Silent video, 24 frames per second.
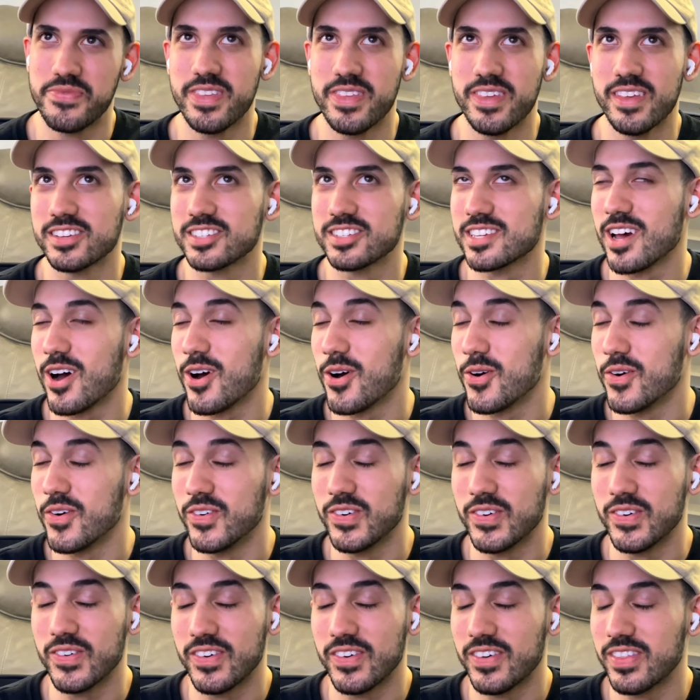
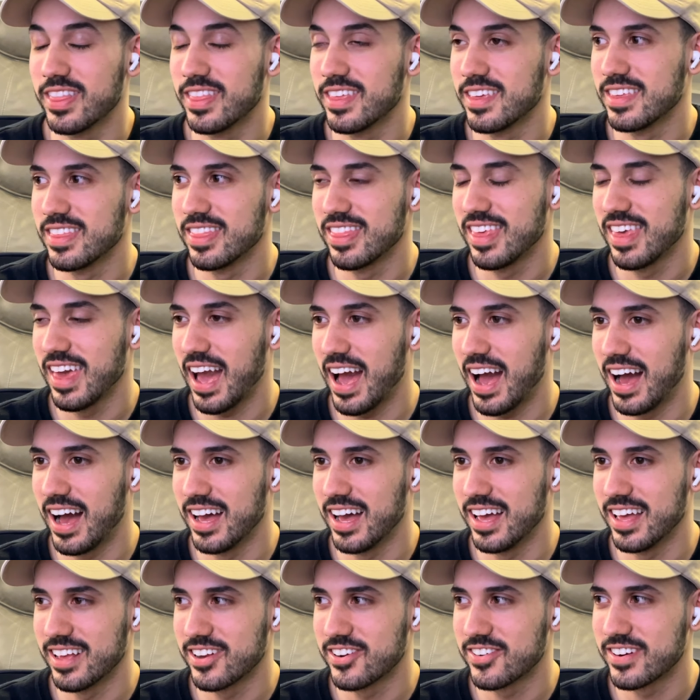So yeah,
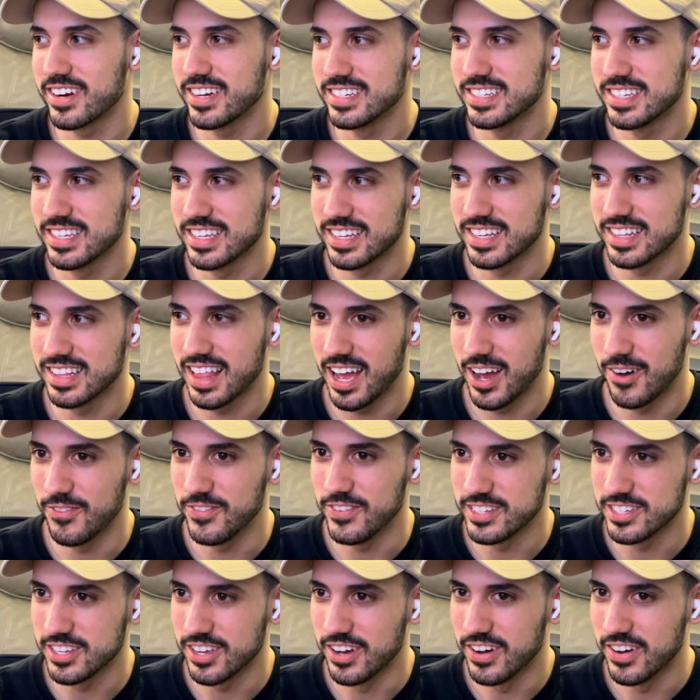crazy
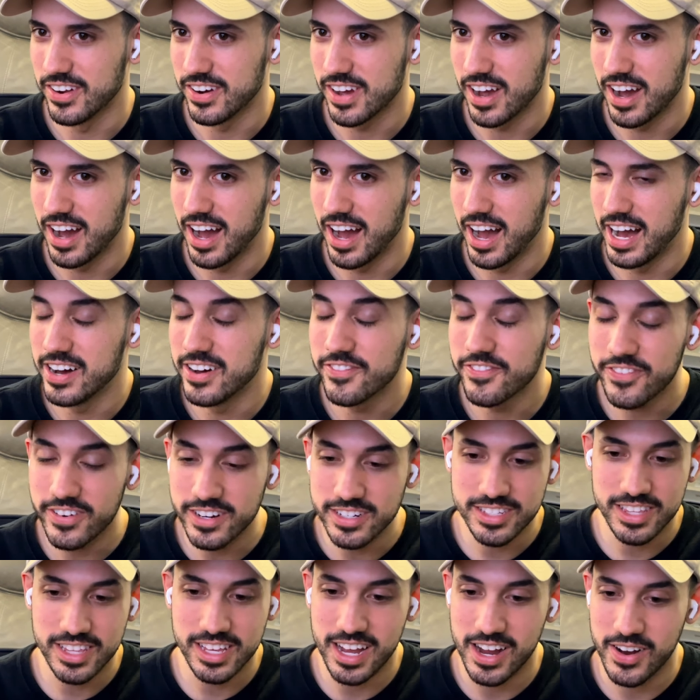episode.
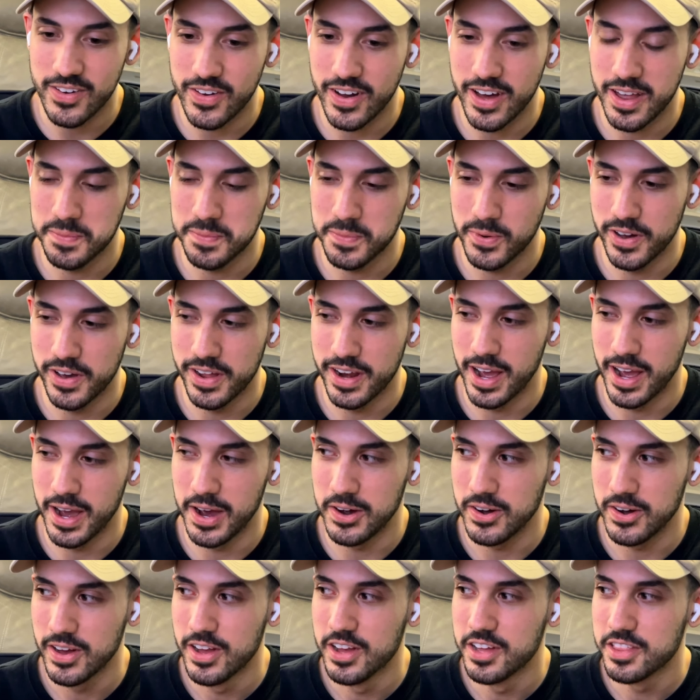First thing I want to point
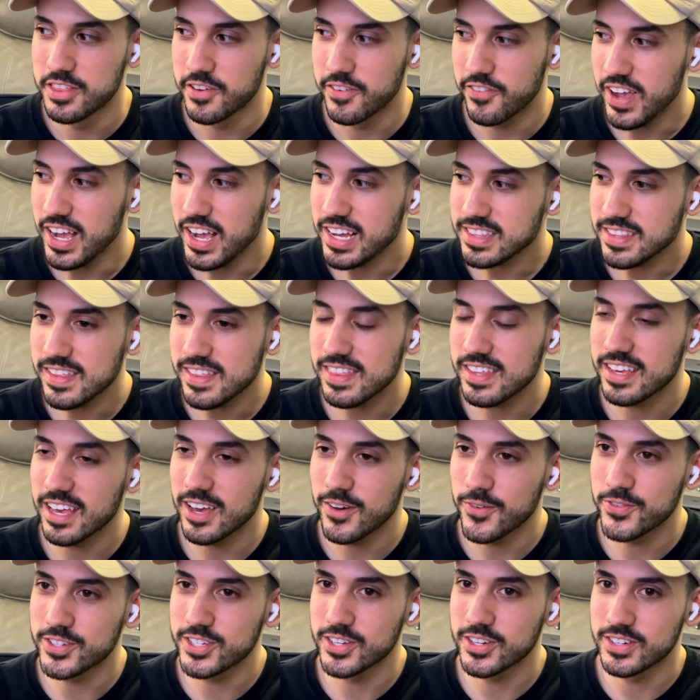out, the fact that the
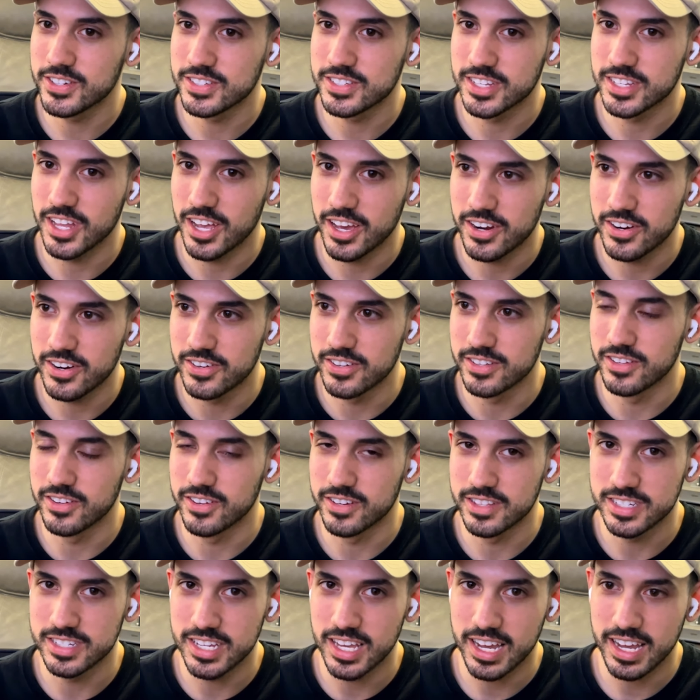episode is titled, or
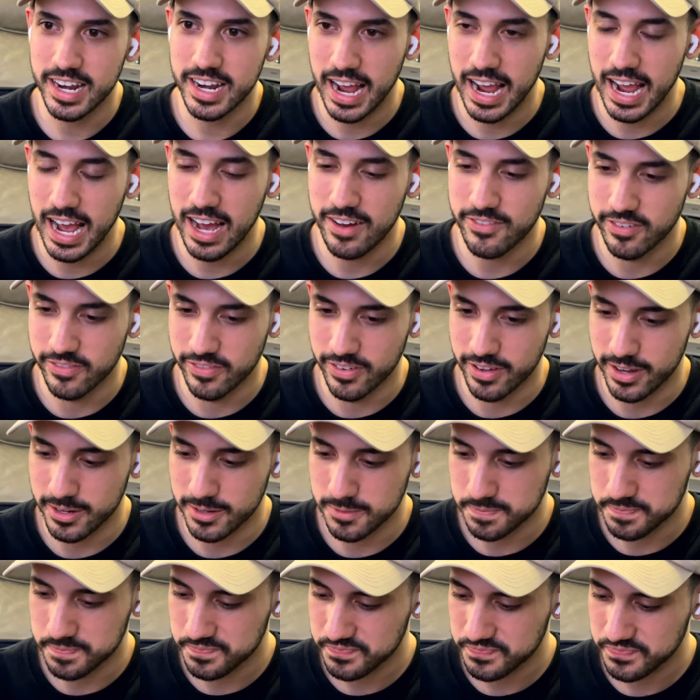the second half of it,
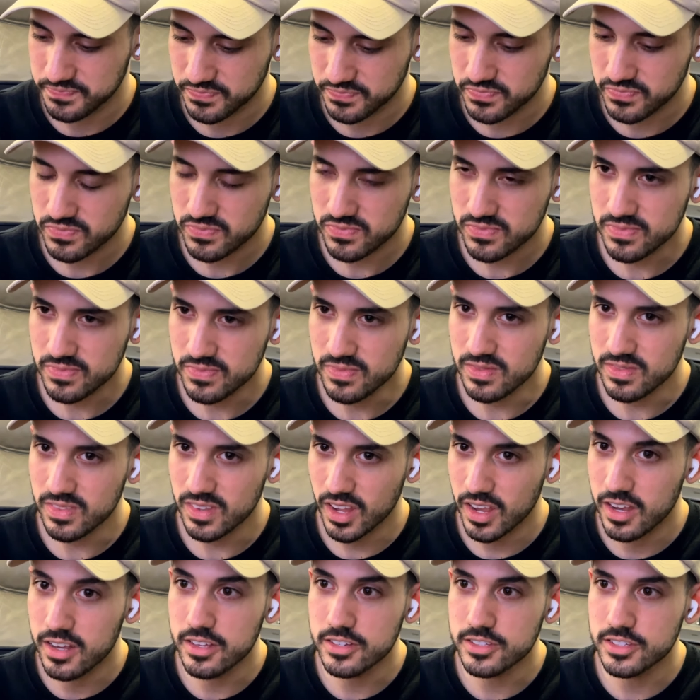
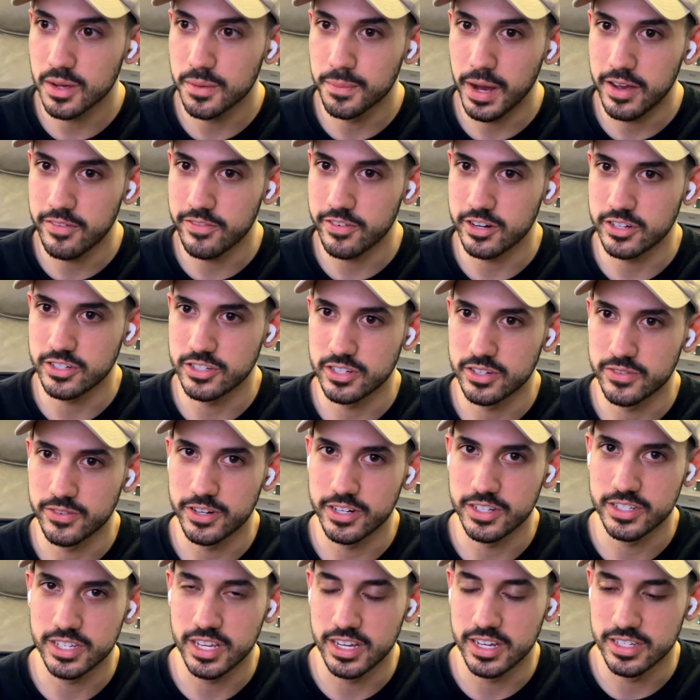at least in my version, what
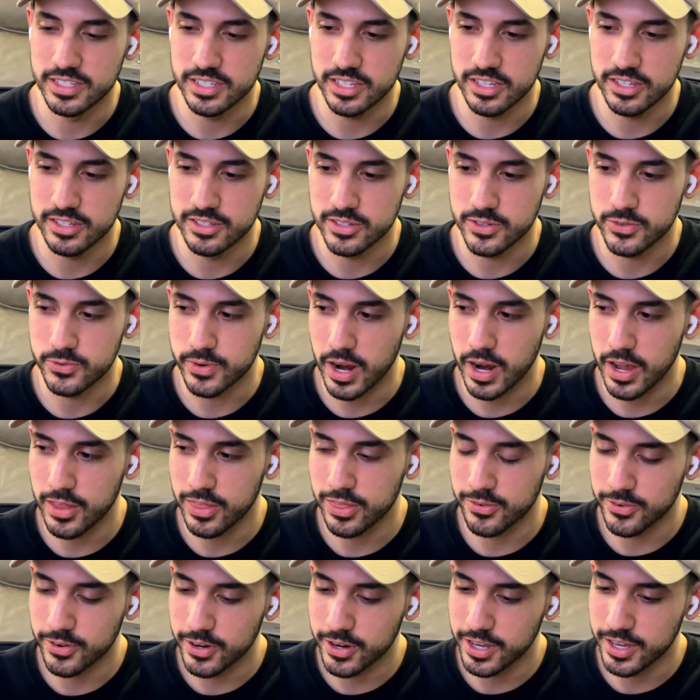it says is Rei
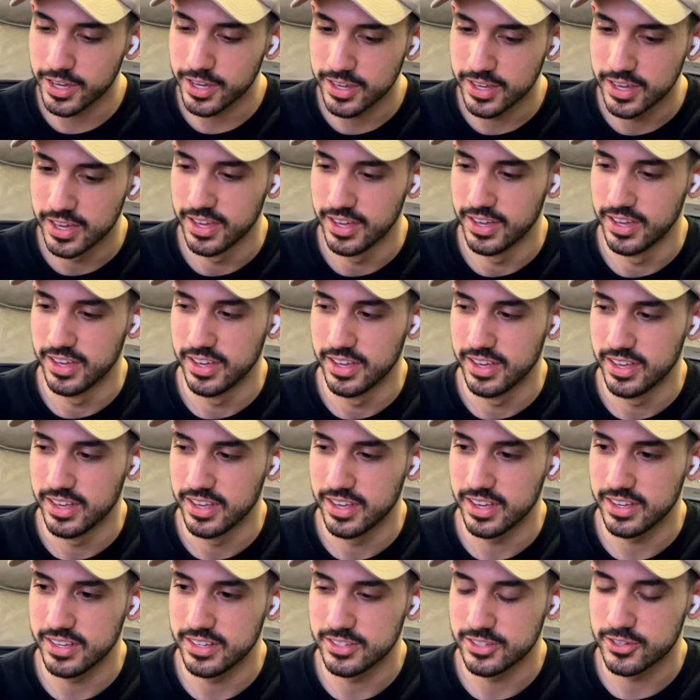3
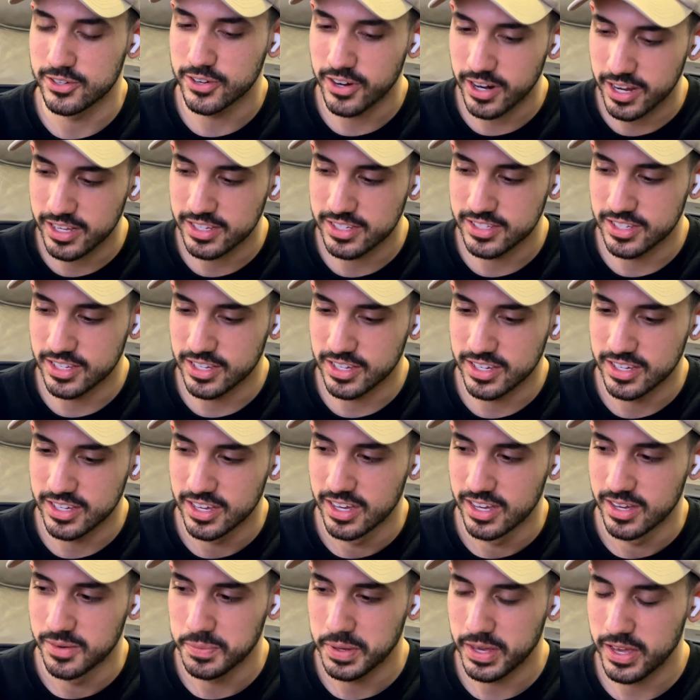is crazy,
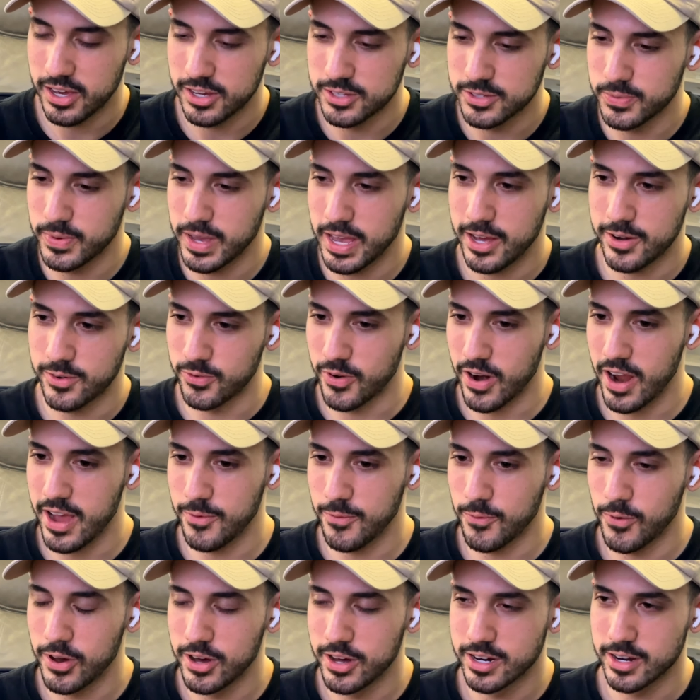because we had Rei
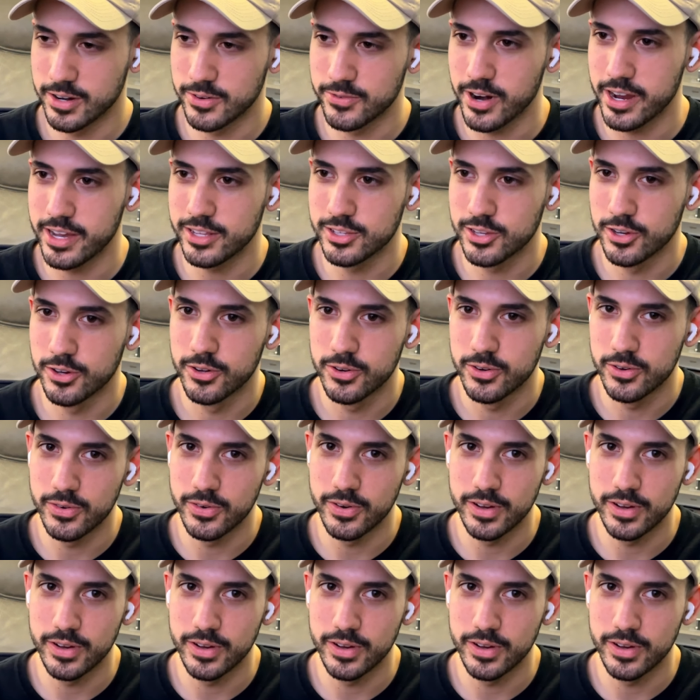1 and Rei 2